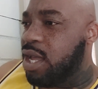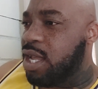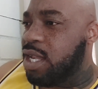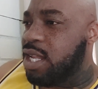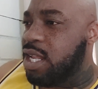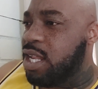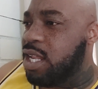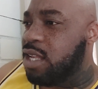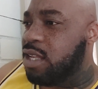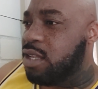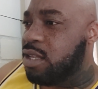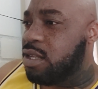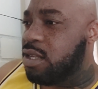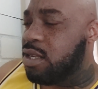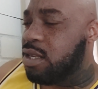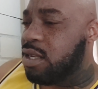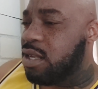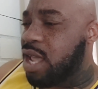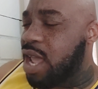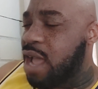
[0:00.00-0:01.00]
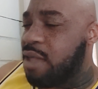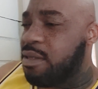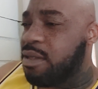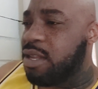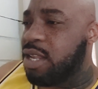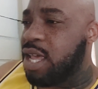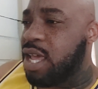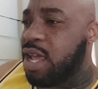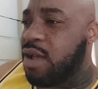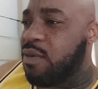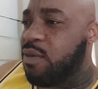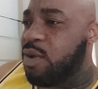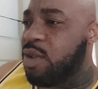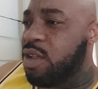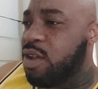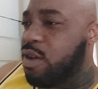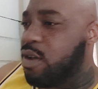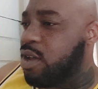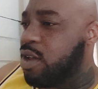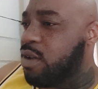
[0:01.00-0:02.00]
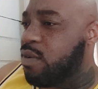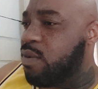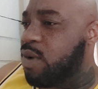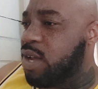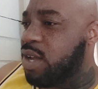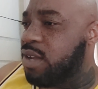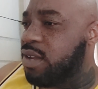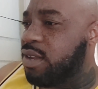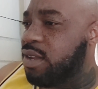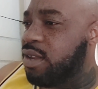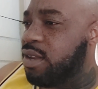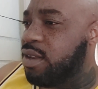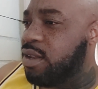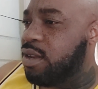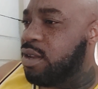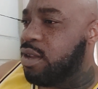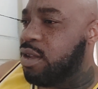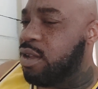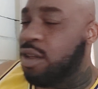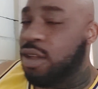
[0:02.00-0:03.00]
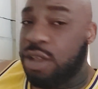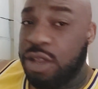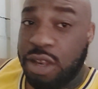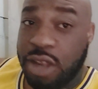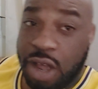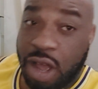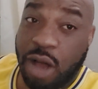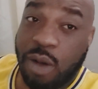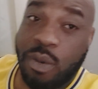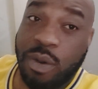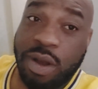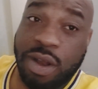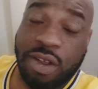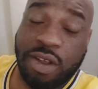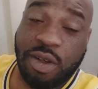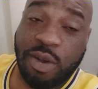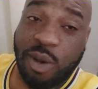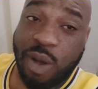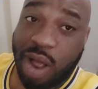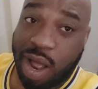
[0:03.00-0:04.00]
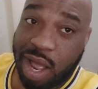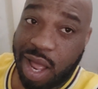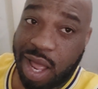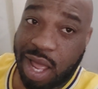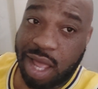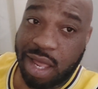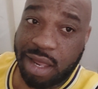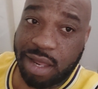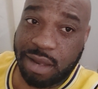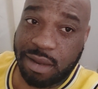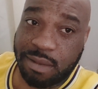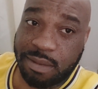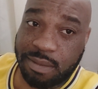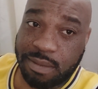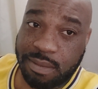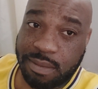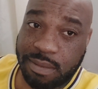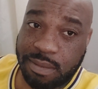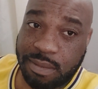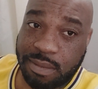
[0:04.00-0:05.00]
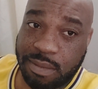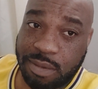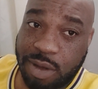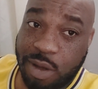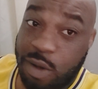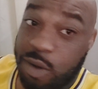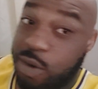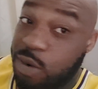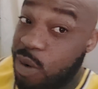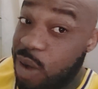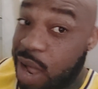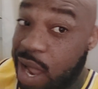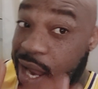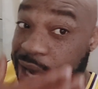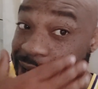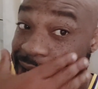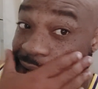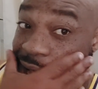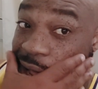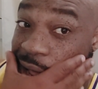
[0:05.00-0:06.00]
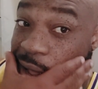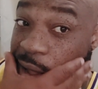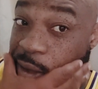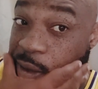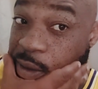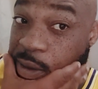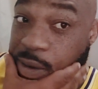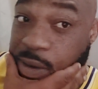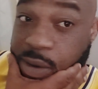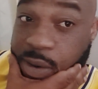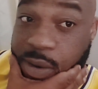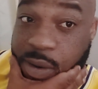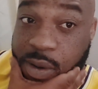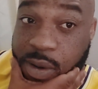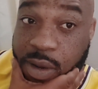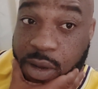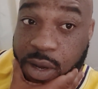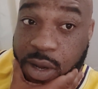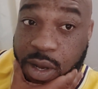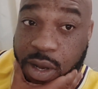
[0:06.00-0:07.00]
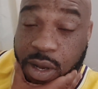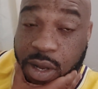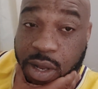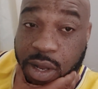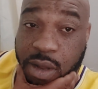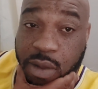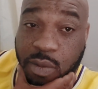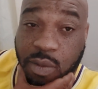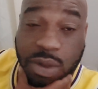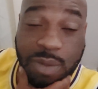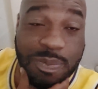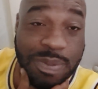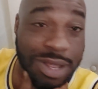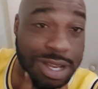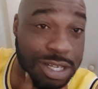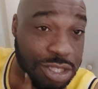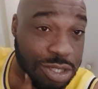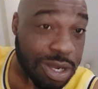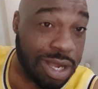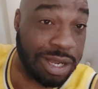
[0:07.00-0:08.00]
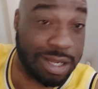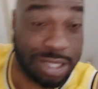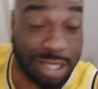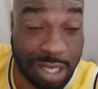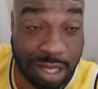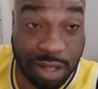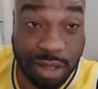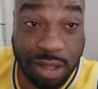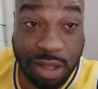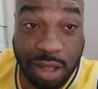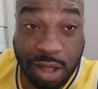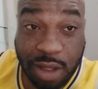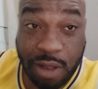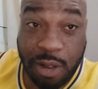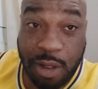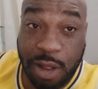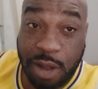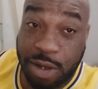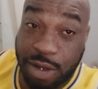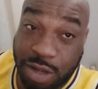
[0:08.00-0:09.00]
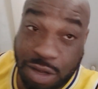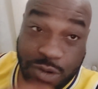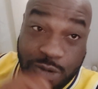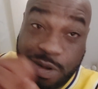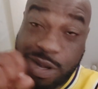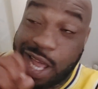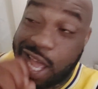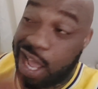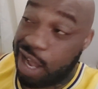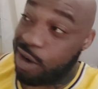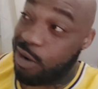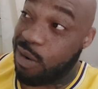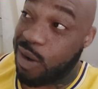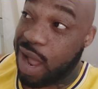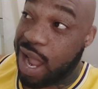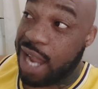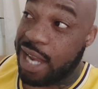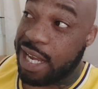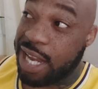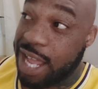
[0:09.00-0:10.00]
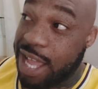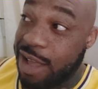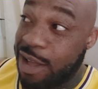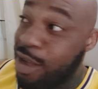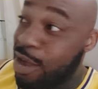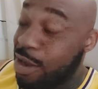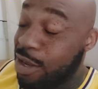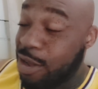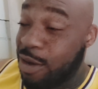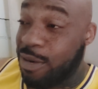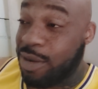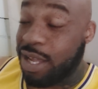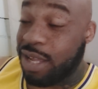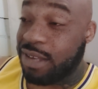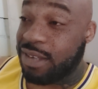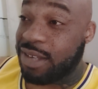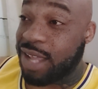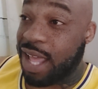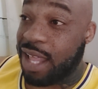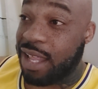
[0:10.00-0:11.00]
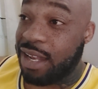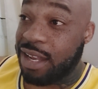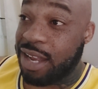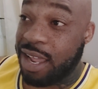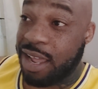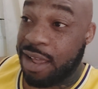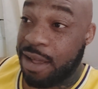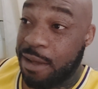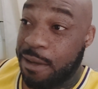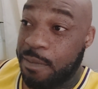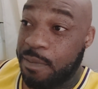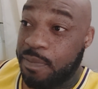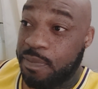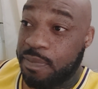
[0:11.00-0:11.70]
And then after that, when y'all get arrested, y'all want to cry. Don't cry now. We been trying to tell y'all. Do not cry now. Don't get silent now.